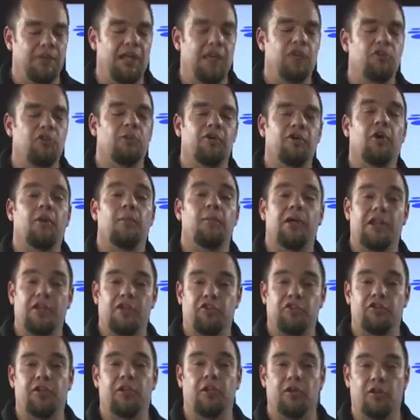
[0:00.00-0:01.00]
as we talk about
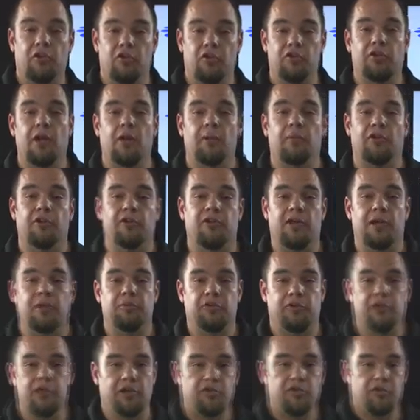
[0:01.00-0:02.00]
SEO, there's a couple of
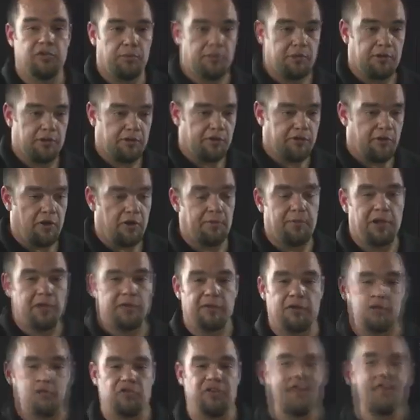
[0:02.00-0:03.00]
types of links that we're going to talk about.
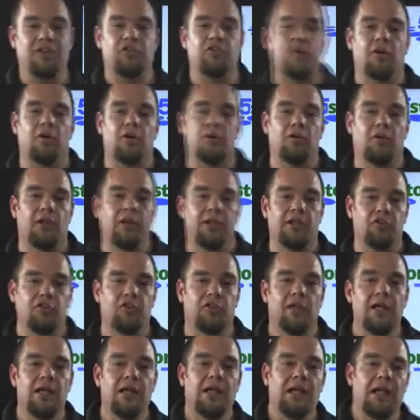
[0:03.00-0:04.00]
There's internal links,
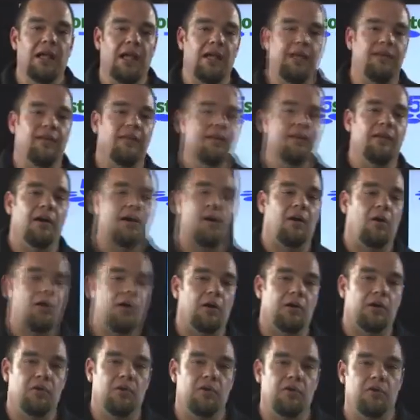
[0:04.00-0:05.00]
and then there are
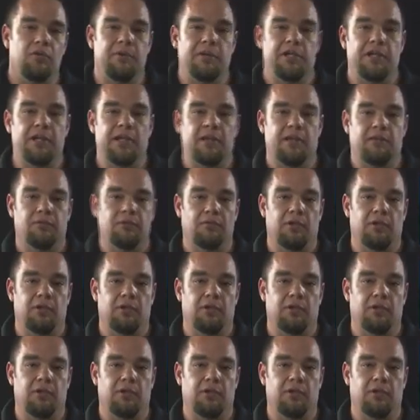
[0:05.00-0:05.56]
going to be